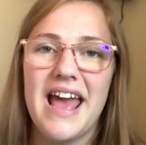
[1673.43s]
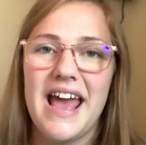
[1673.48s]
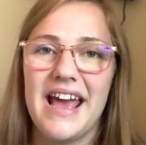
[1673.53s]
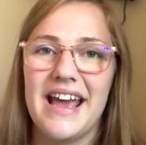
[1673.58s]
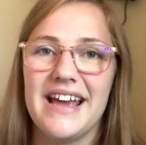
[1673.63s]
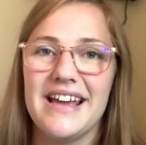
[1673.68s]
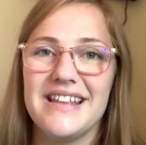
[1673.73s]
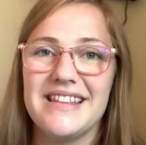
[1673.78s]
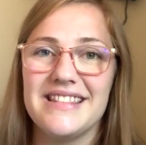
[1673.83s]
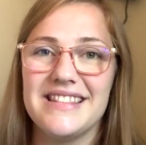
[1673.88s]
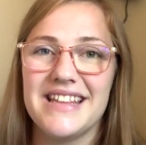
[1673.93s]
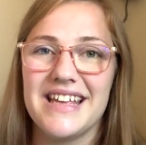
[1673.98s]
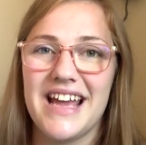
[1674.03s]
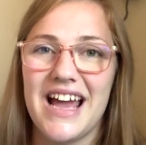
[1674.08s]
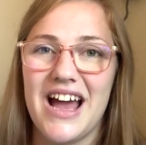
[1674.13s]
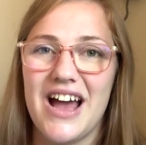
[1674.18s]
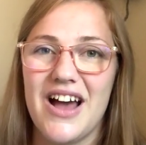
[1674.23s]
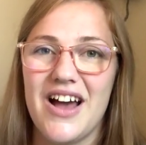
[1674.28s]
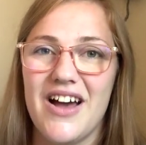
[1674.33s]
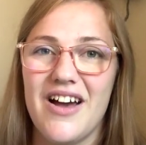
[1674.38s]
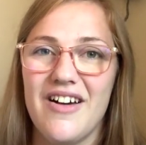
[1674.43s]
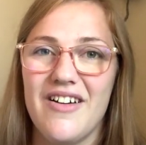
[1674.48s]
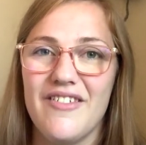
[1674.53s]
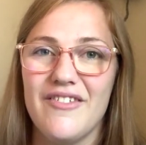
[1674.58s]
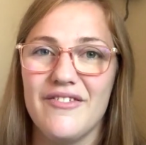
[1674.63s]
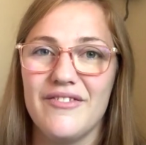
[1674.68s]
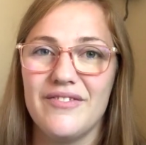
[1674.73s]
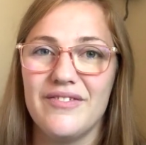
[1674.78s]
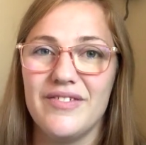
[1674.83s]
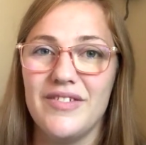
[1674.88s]
and they have
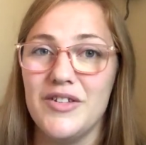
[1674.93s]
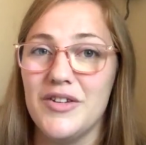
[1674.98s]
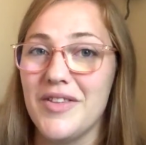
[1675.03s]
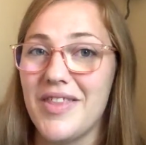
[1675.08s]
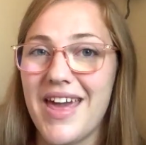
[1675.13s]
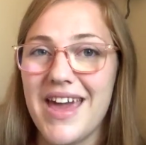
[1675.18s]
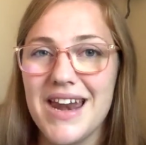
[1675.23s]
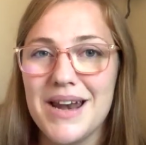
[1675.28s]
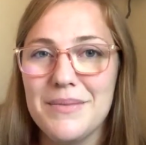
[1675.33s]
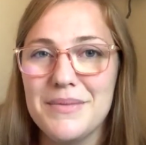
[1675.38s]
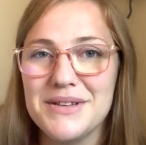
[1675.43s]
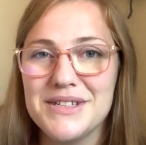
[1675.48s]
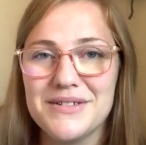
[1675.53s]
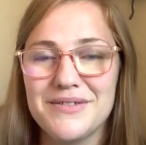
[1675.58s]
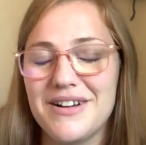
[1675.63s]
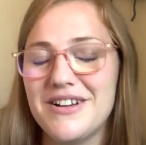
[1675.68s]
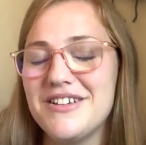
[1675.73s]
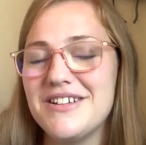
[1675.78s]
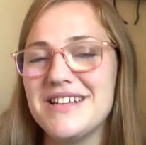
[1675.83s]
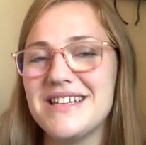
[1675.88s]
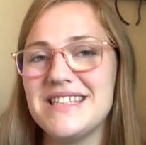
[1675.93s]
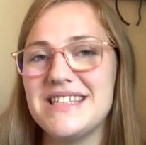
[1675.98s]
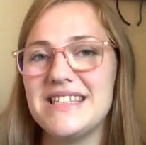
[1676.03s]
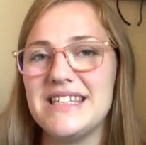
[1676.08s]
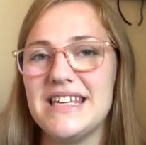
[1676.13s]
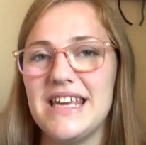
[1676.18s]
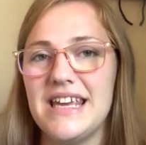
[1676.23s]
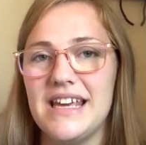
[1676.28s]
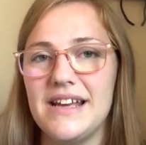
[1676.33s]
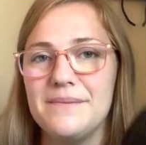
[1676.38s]
you know the animals around you can
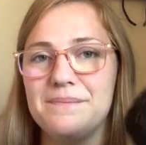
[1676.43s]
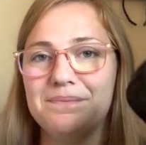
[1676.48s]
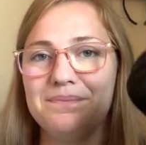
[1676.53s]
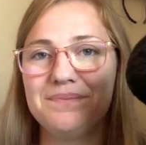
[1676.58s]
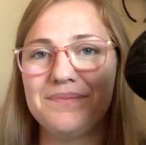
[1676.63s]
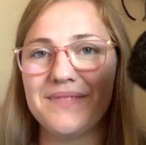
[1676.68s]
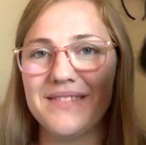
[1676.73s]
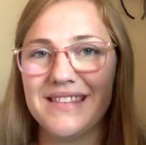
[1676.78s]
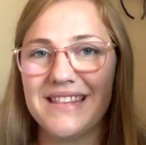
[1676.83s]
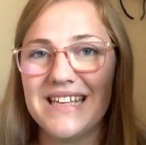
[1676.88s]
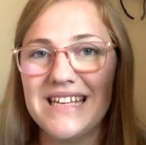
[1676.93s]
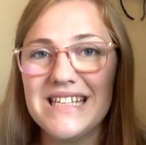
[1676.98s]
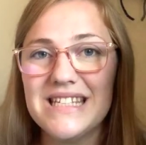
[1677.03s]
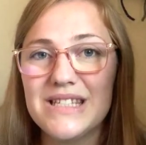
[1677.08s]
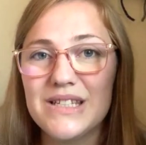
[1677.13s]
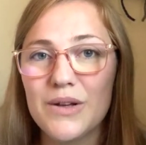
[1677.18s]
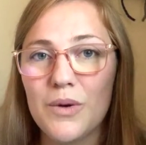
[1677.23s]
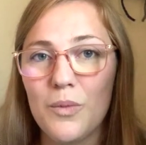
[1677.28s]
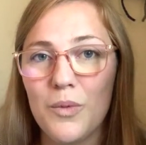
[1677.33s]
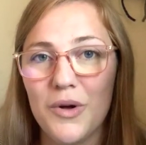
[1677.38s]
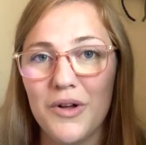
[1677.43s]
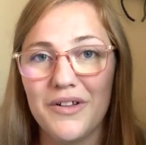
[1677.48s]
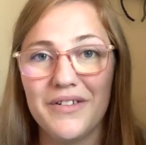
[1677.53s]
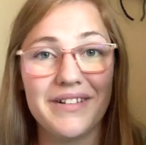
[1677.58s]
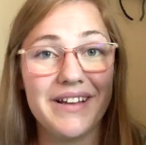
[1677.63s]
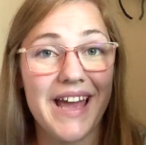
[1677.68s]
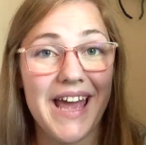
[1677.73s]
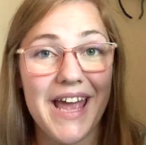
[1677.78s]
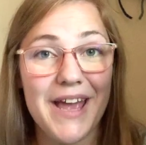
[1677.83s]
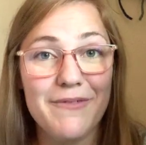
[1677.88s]
see this wool
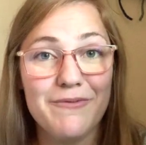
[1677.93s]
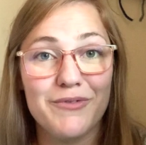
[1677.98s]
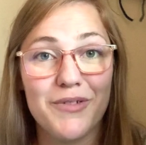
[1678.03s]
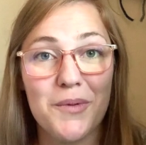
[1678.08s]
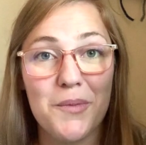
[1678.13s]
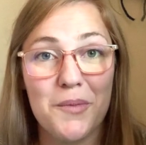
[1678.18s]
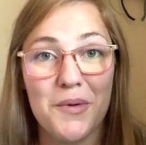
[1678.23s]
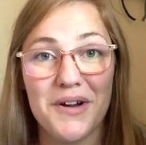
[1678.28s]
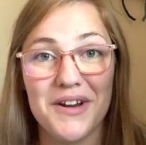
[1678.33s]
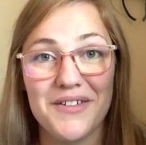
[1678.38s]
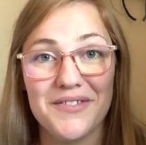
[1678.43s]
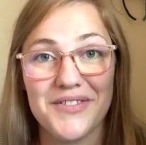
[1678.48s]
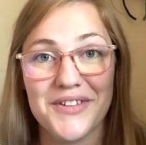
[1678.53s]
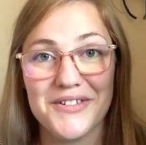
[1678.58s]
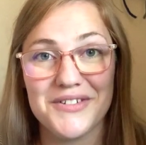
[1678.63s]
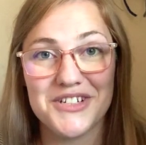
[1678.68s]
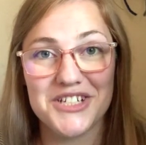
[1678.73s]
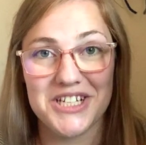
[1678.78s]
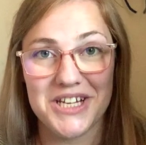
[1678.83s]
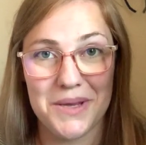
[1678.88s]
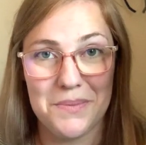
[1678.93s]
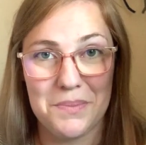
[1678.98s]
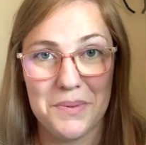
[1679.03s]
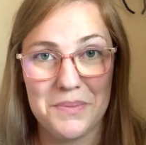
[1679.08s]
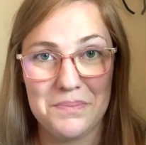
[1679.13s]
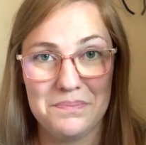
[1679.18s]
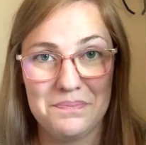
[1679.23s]
came from one of those sheep